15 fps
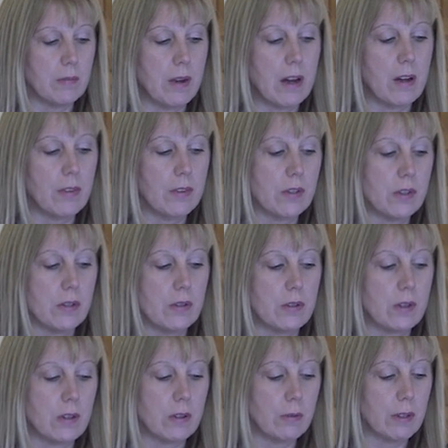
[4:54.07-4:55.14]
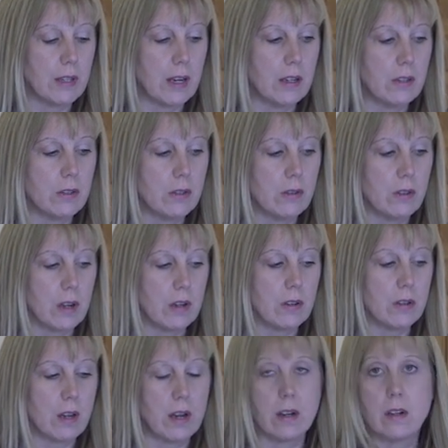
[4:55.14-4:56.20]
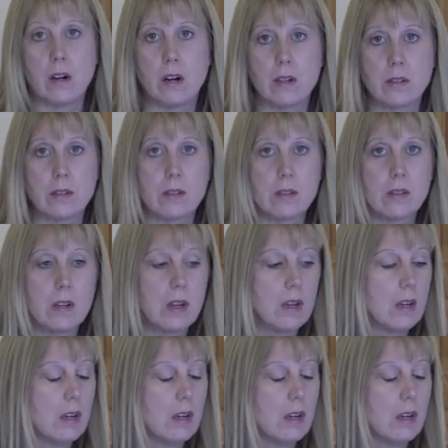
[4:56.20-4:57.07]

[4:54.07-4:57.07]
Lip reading: health issues that are related to the underlying causes